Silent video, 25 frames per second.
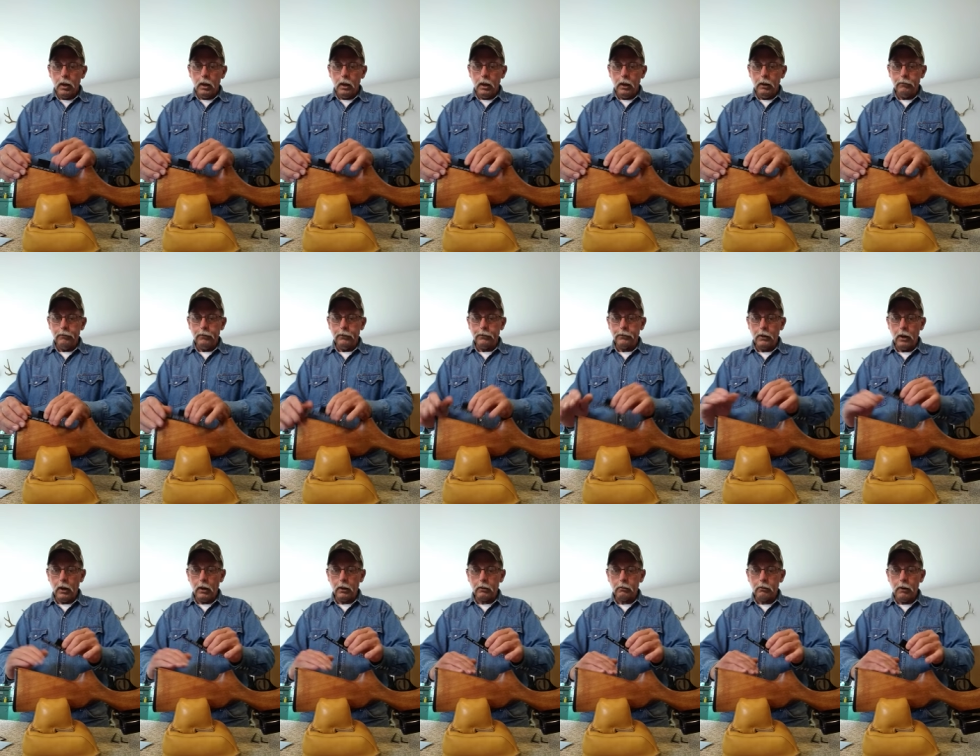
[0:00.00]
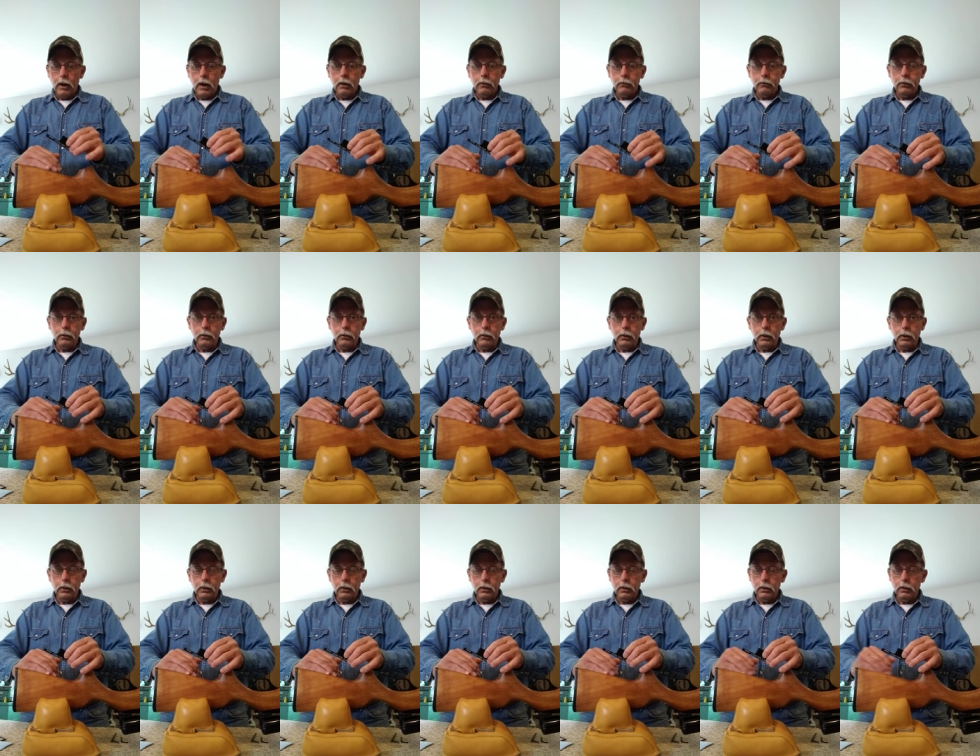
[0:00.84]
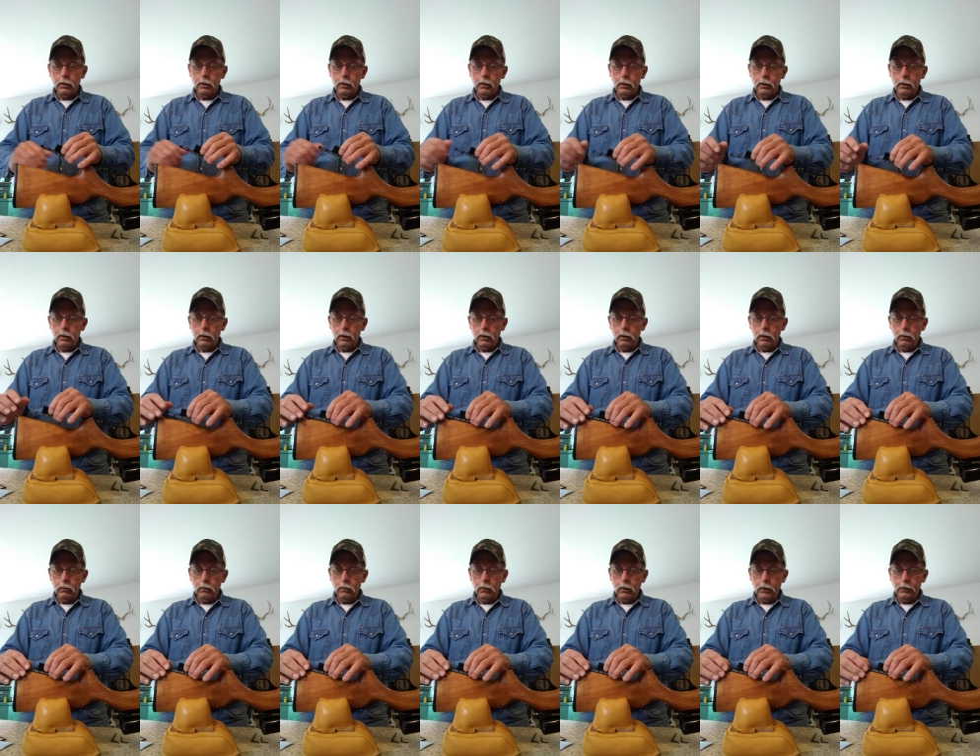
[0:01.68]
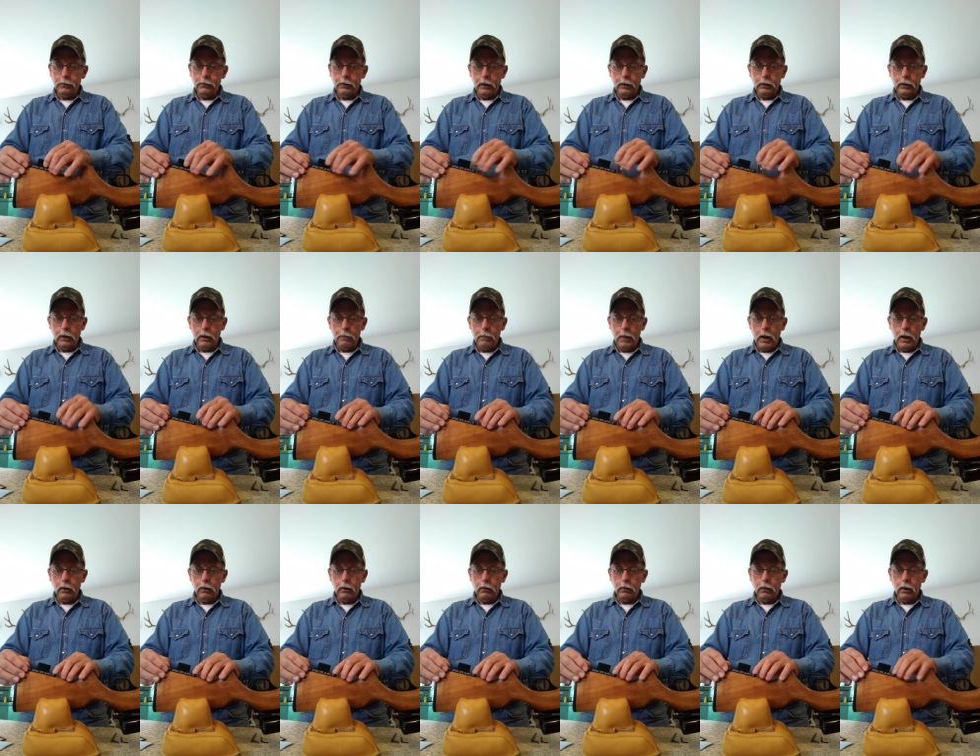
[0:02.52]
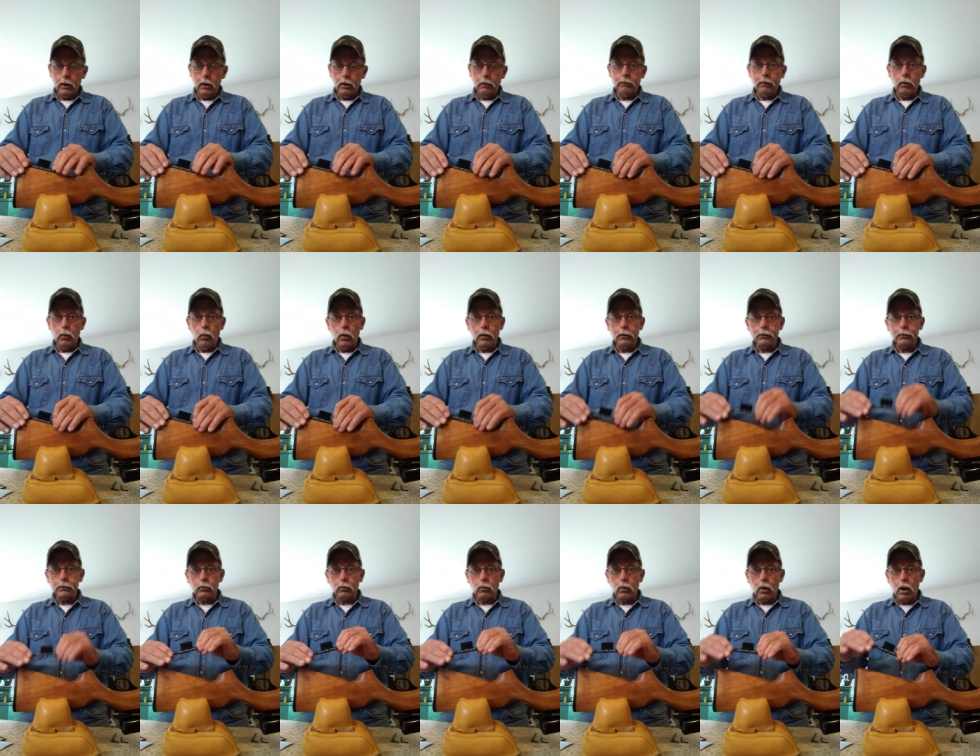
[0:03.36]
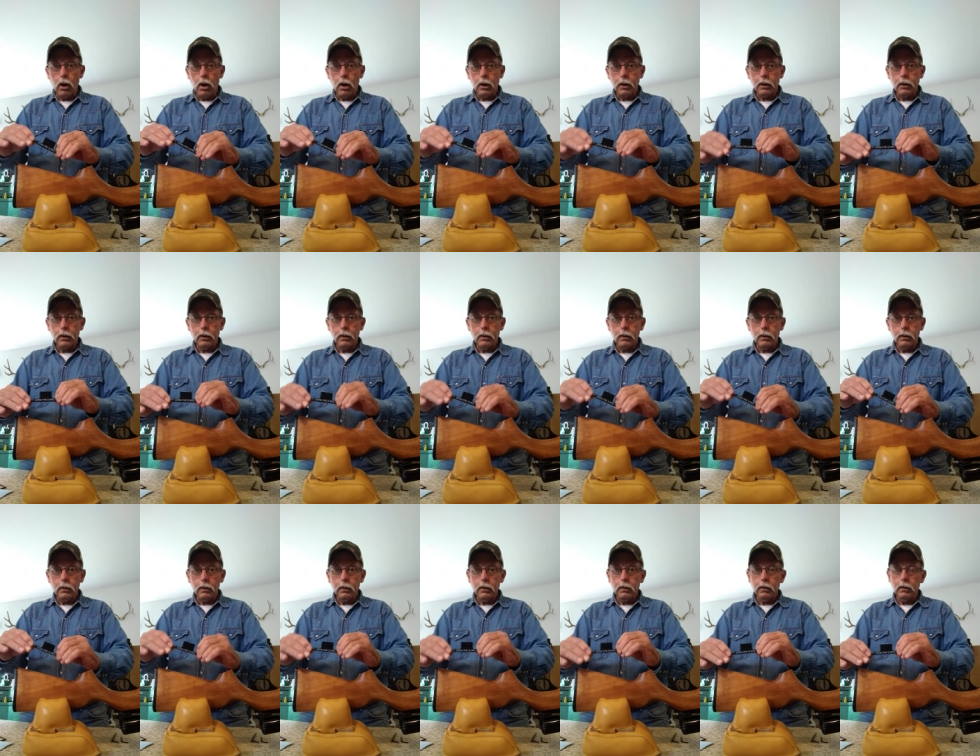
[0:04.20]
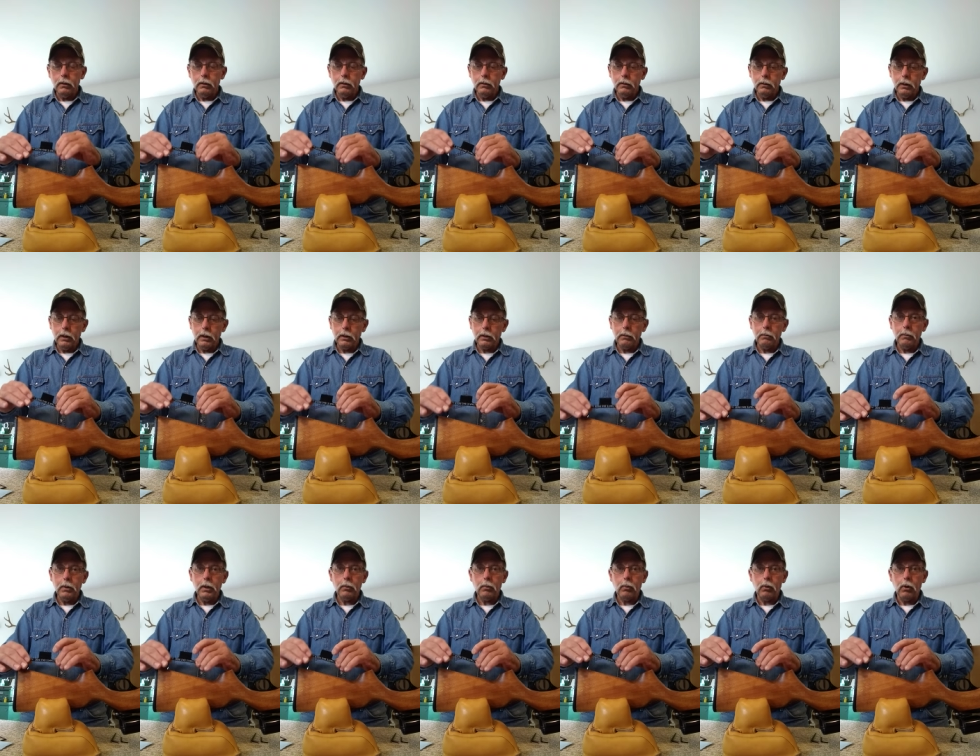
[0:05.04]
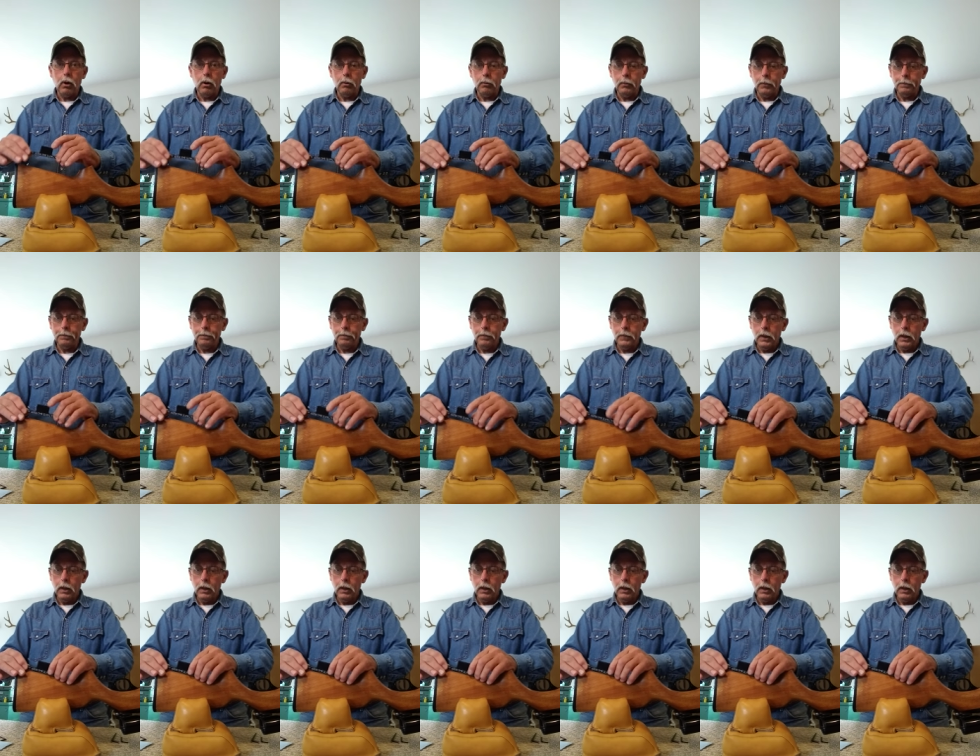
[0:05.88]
If it's got a crown to it, when you set that mount on there, if it wants to rock, that could be a problem.